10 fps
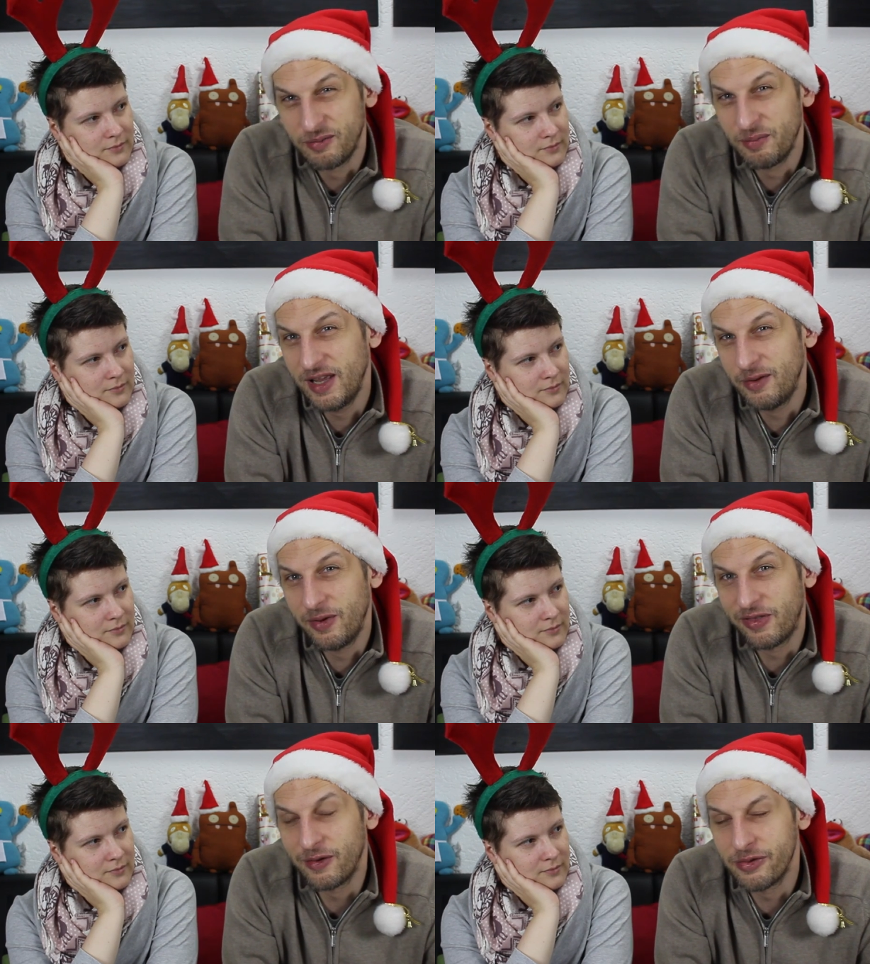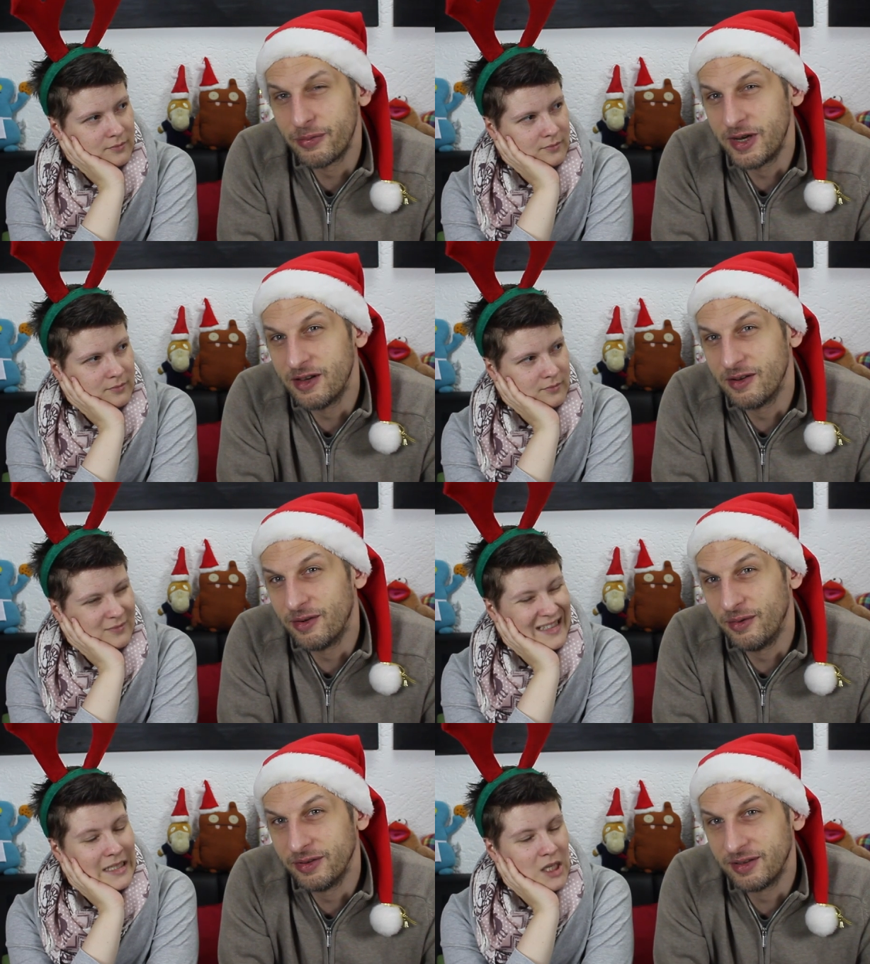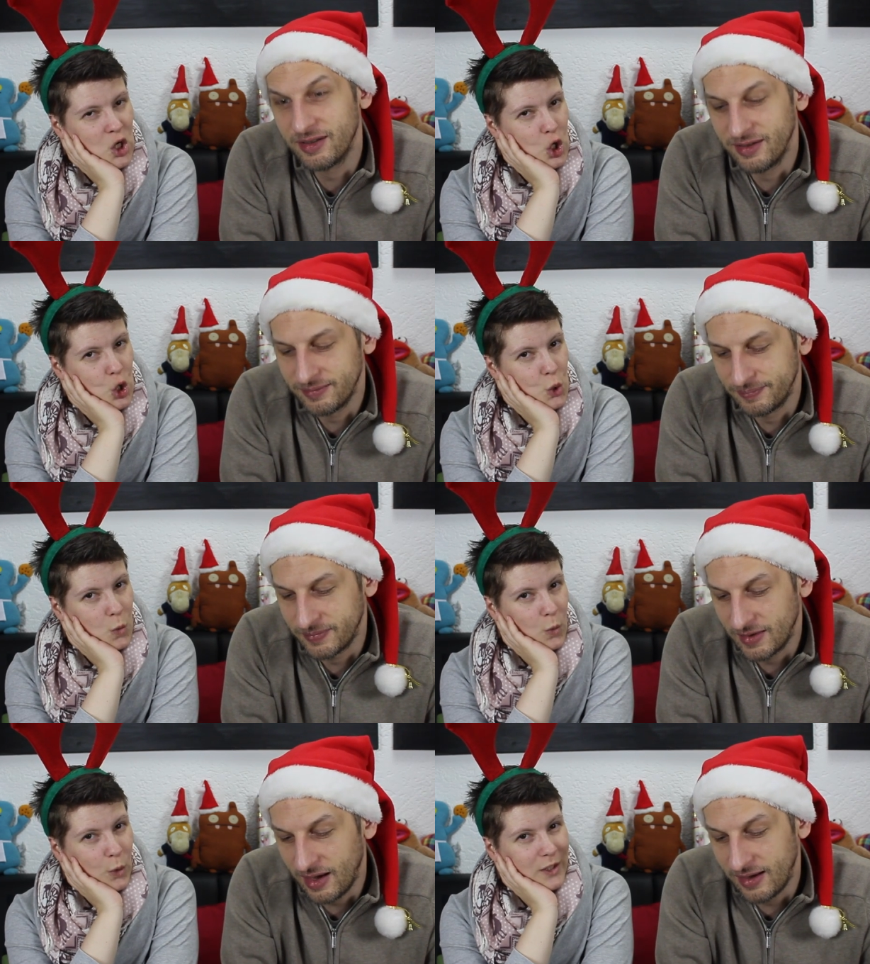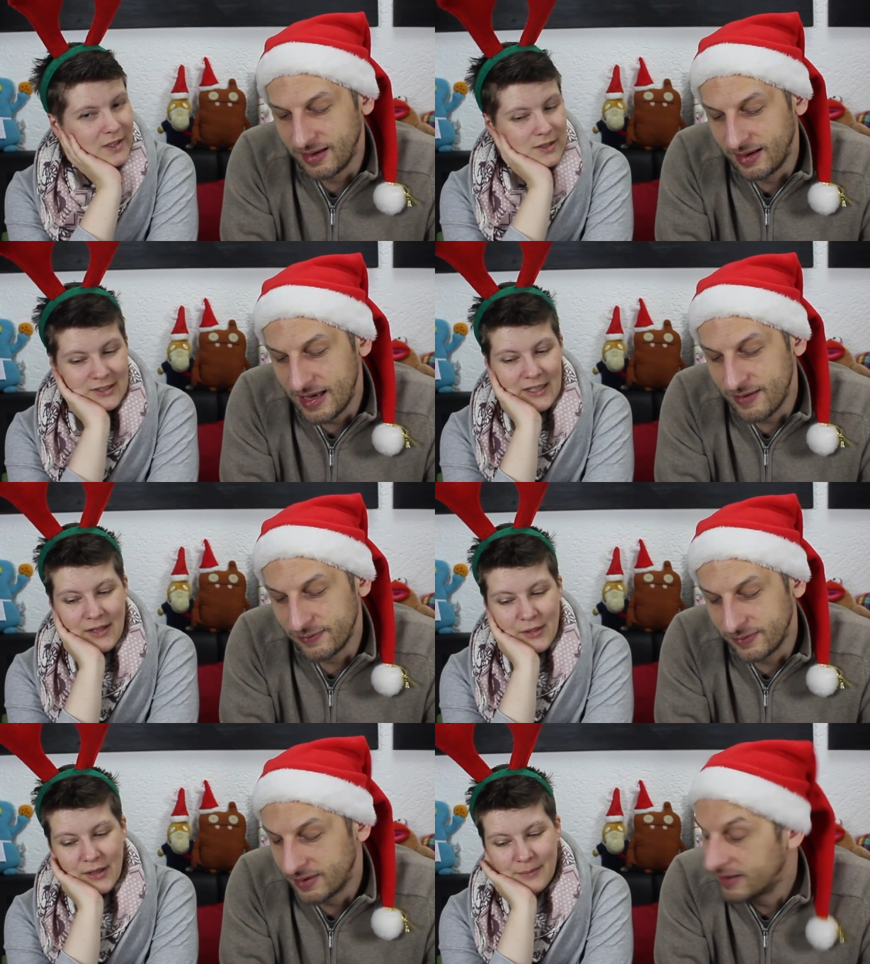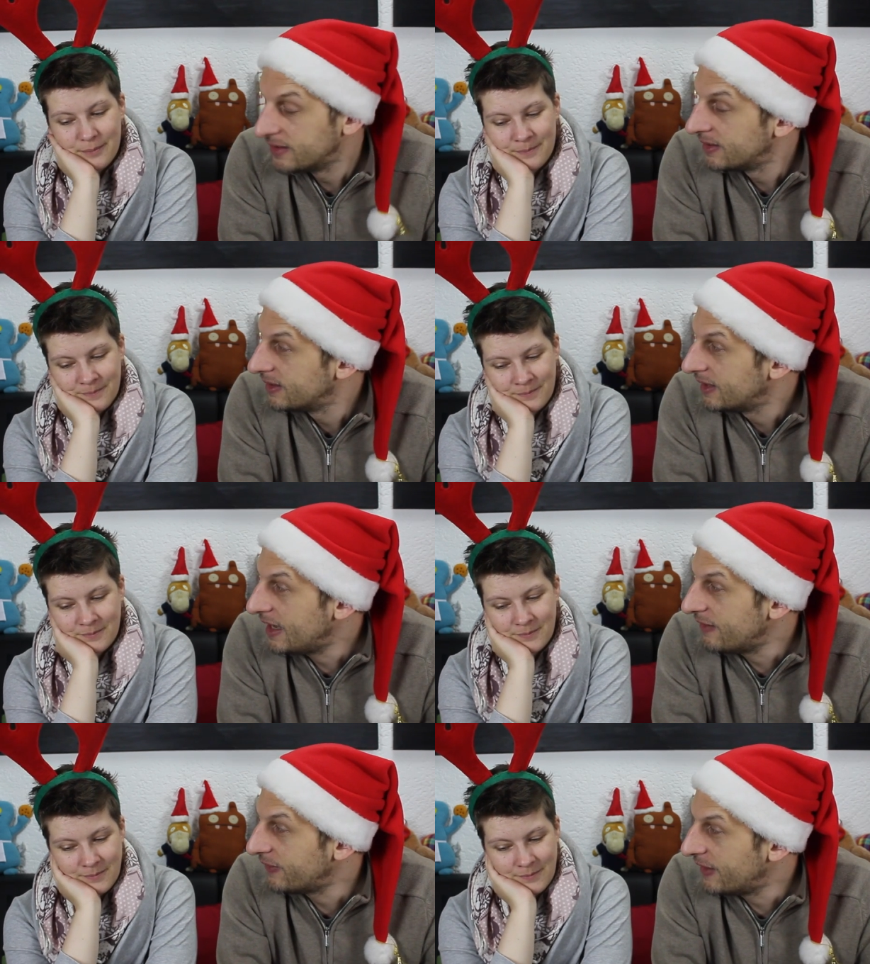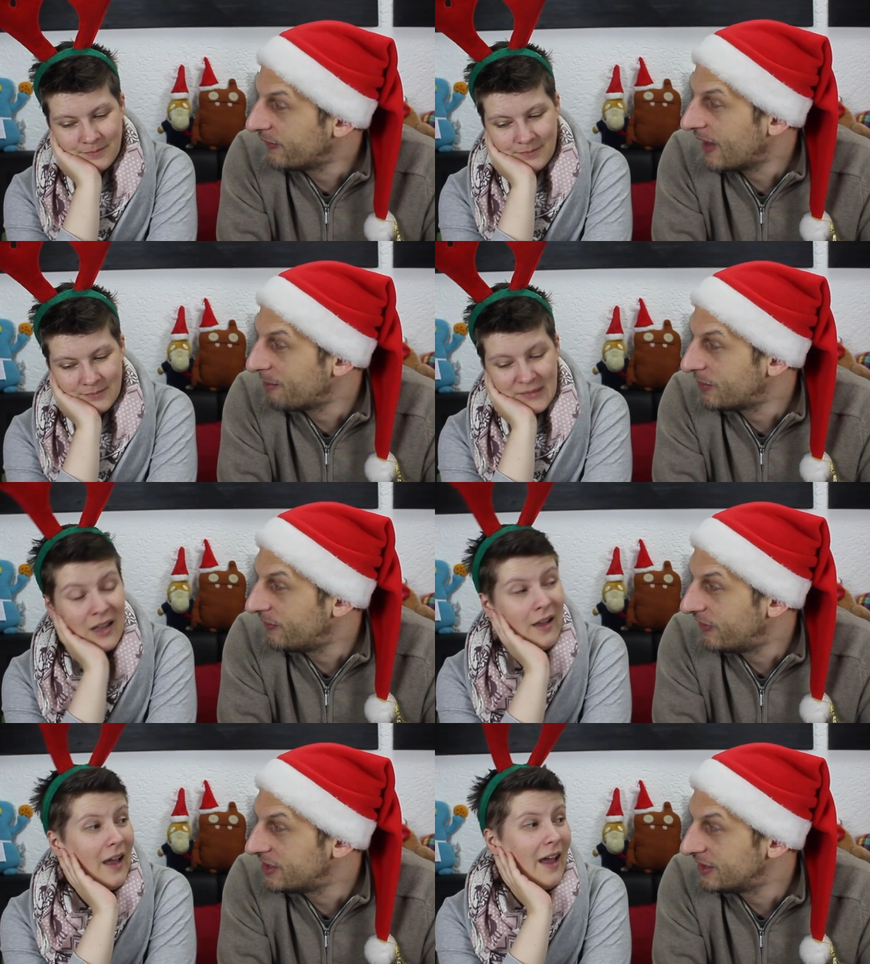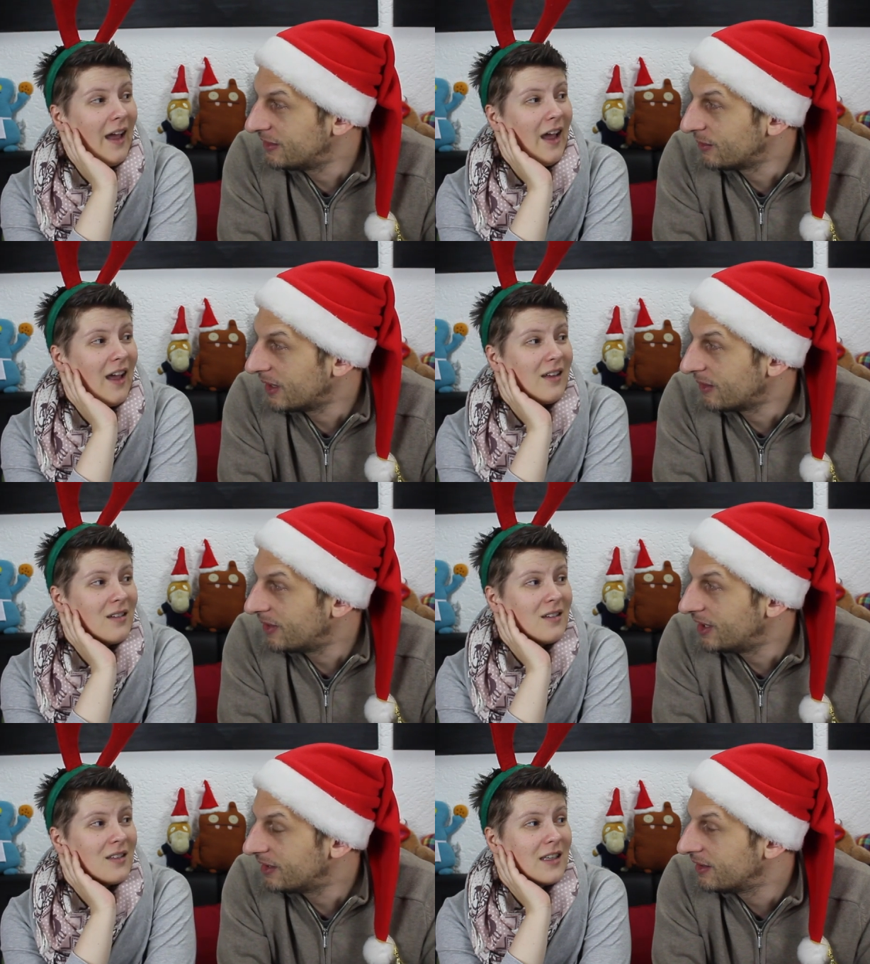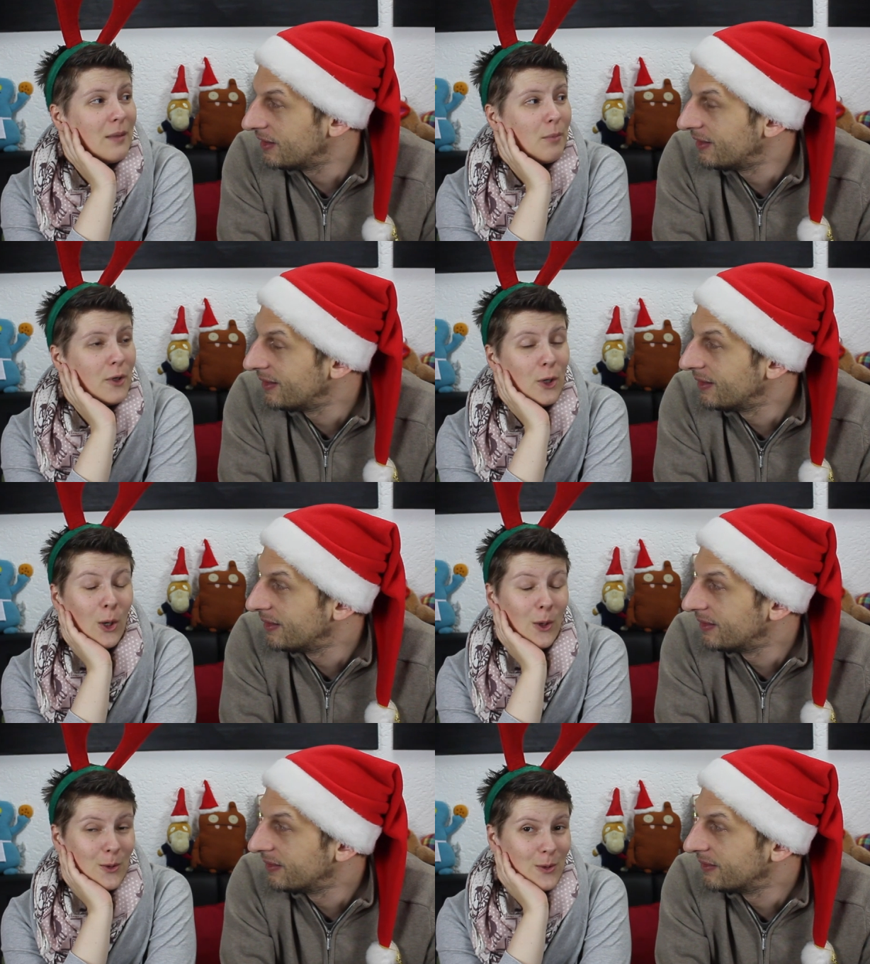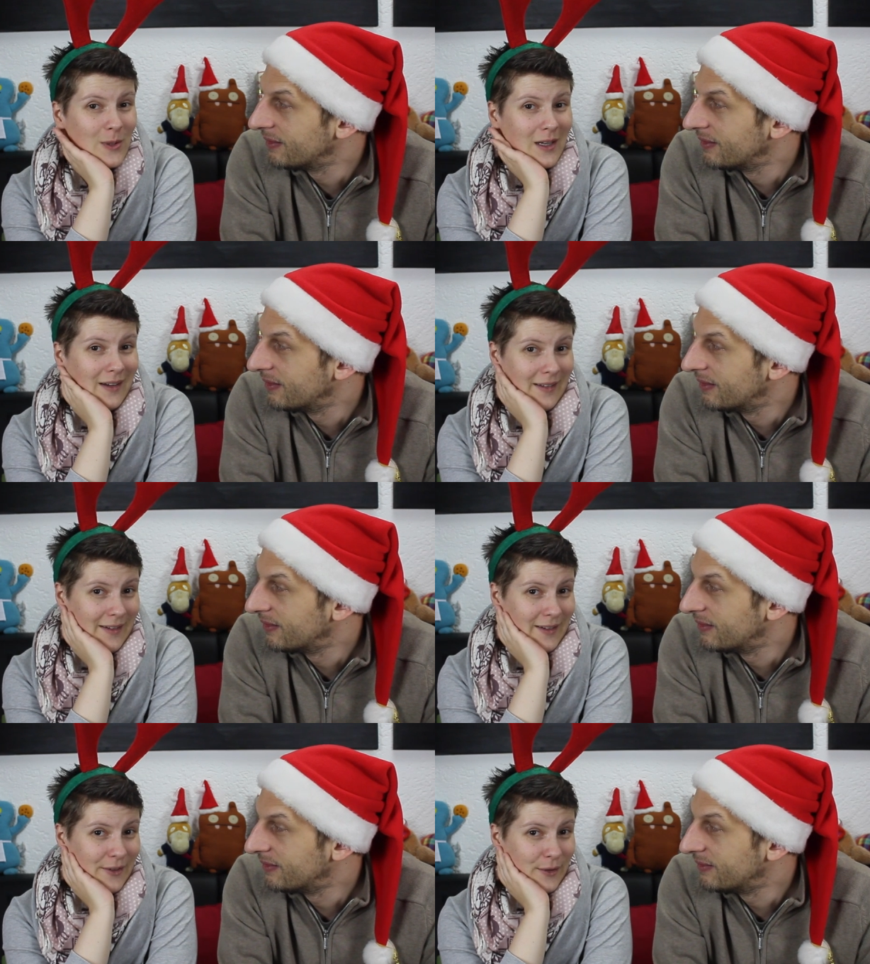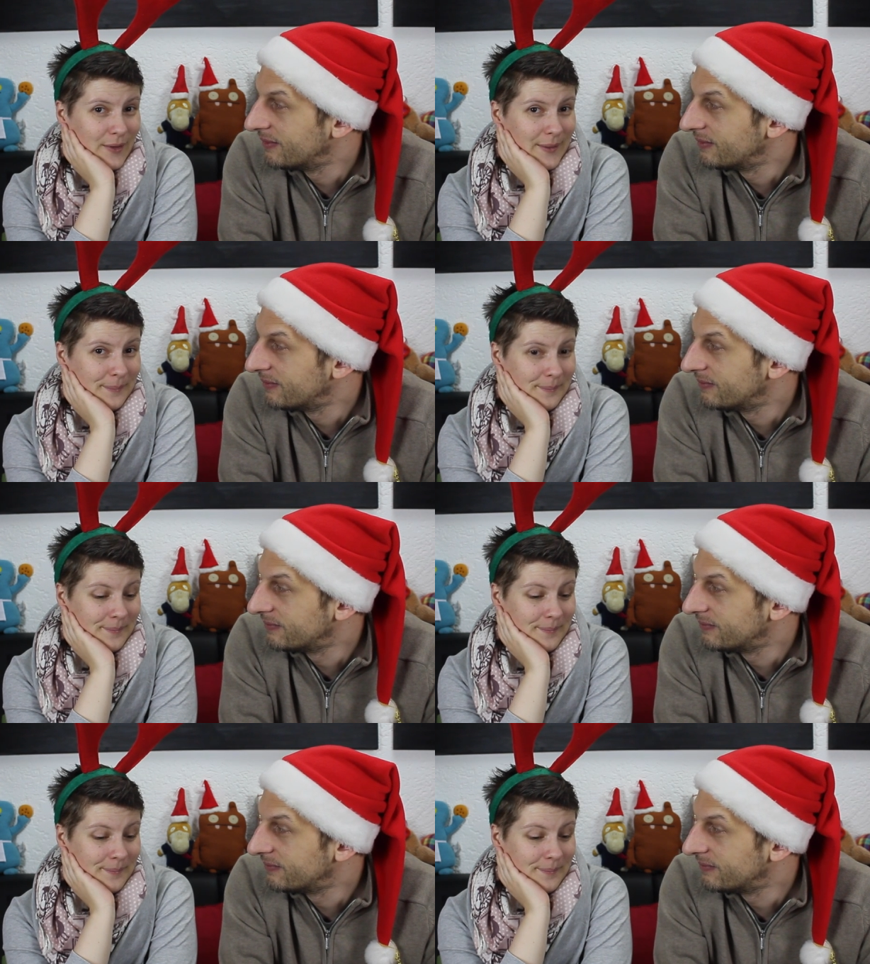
Speaker 1: not play it with a three-year-old. Um, or tell them even if Captain Fish is looking and great. And
Speaker 2: keep a close eye on them